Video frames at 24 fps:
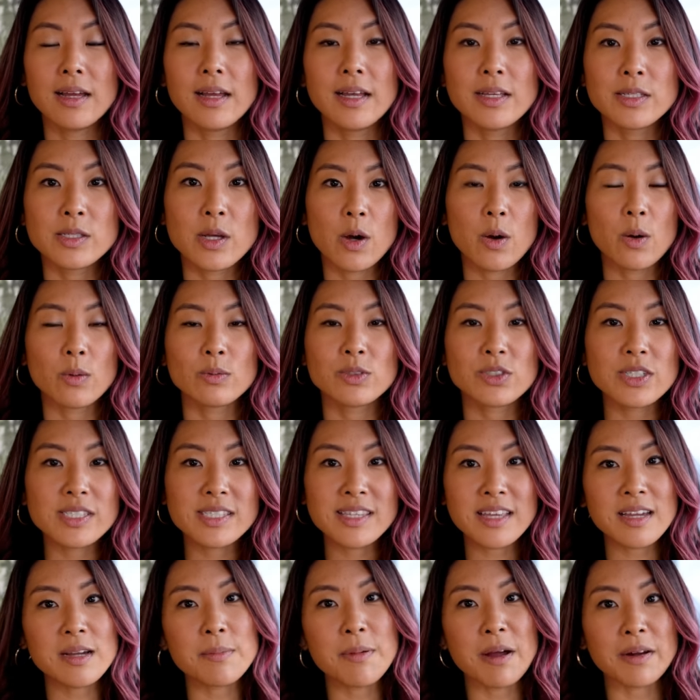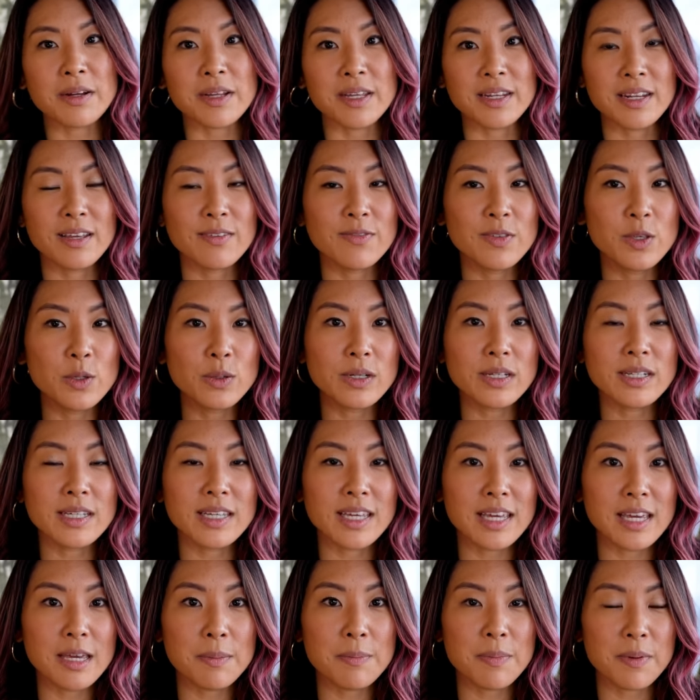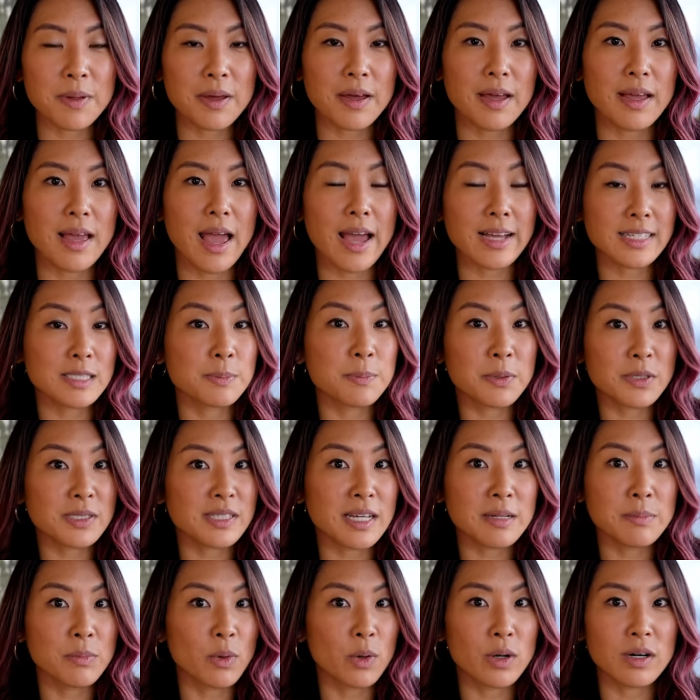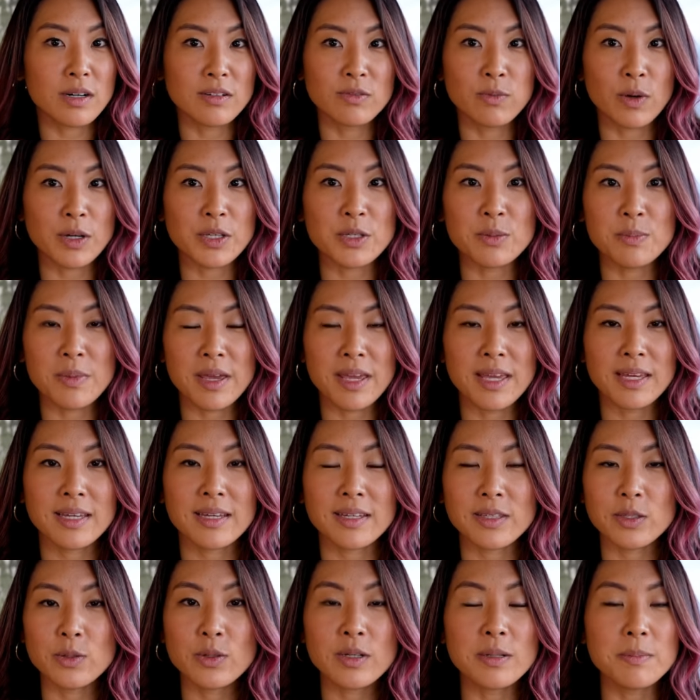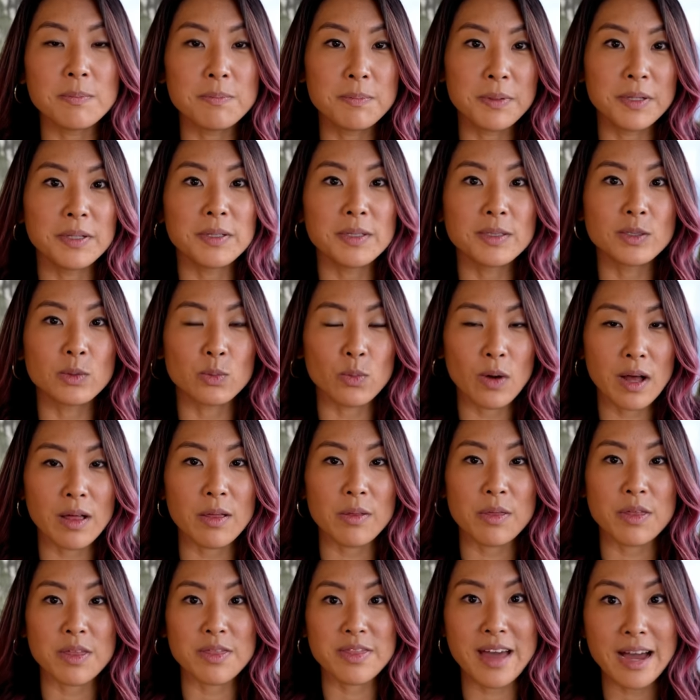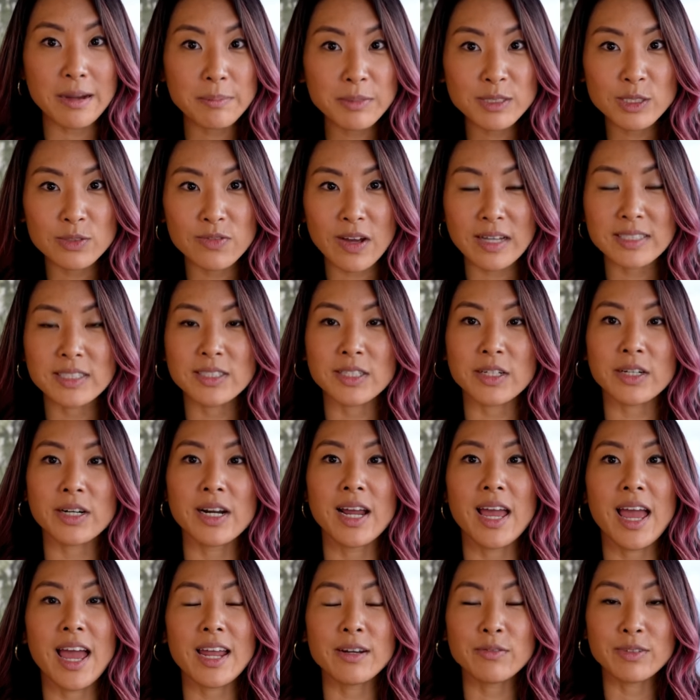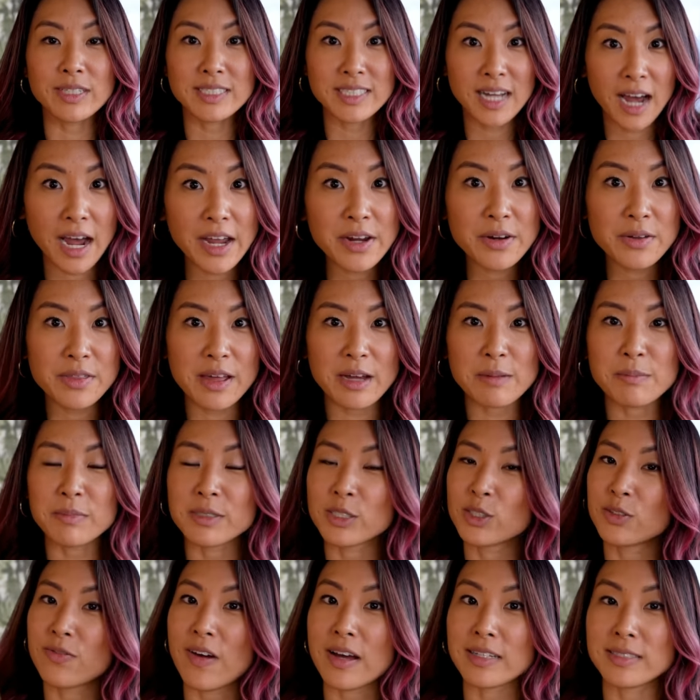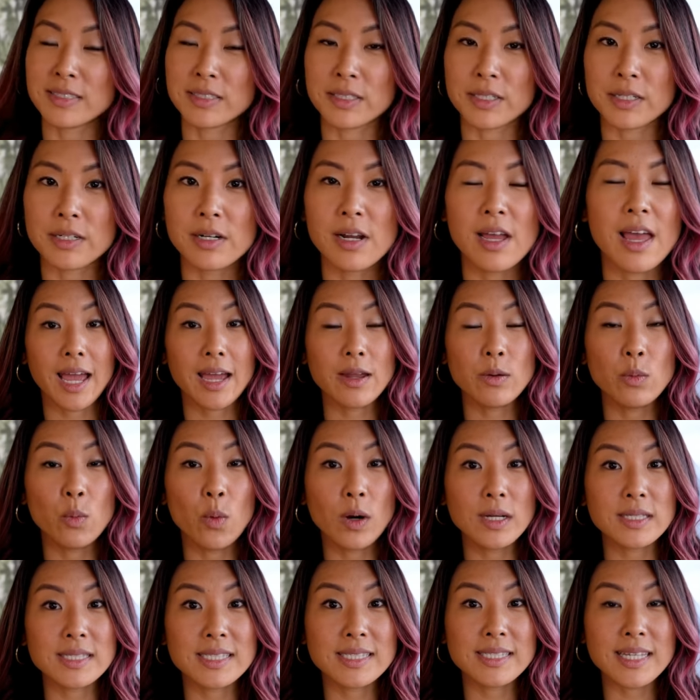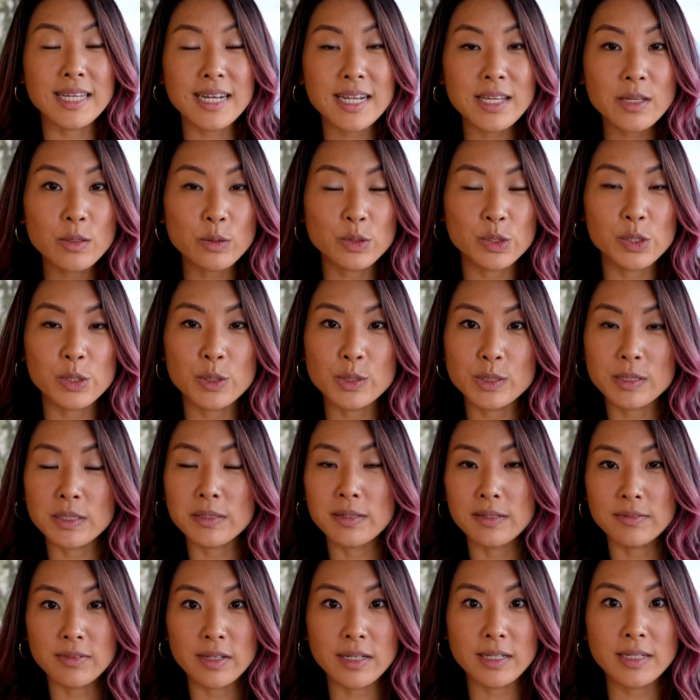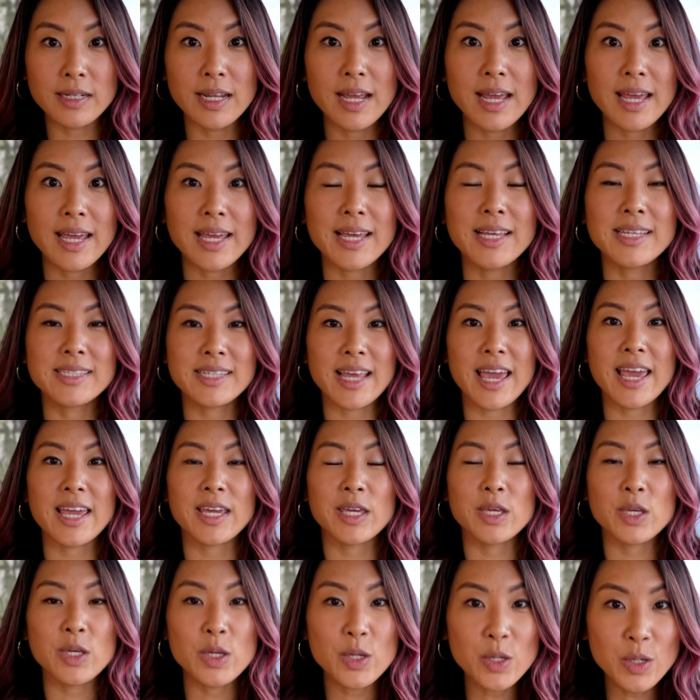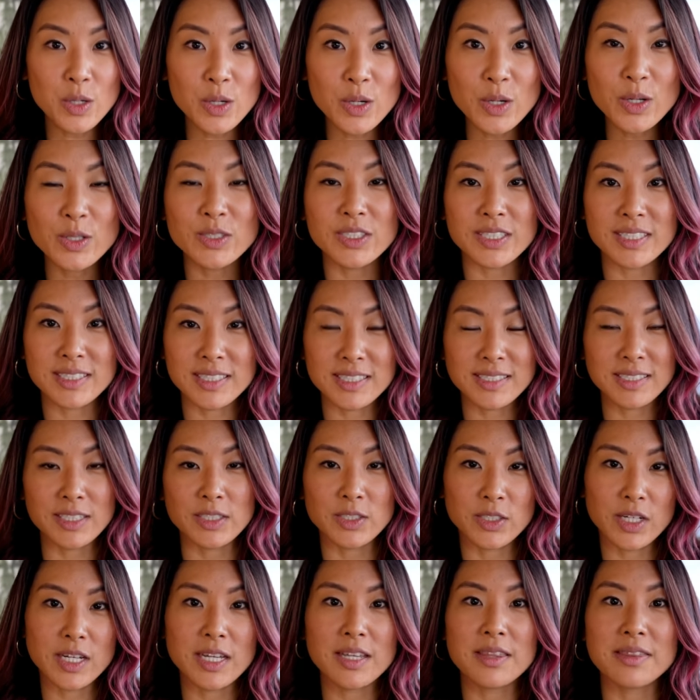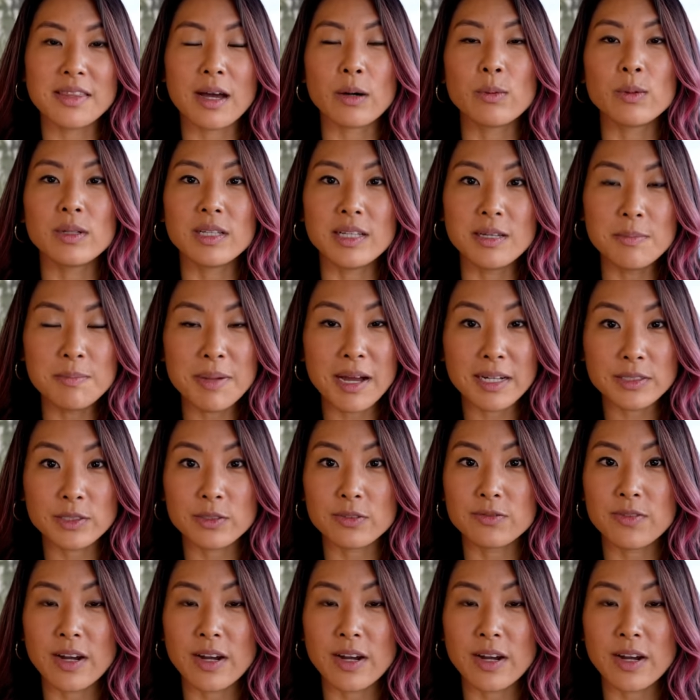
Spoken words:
So just think about it. If you can keep X percent more of what you make, you can build wealth that much faster and retire that much faster. And what city you choose to live in is a huge decision that will impact your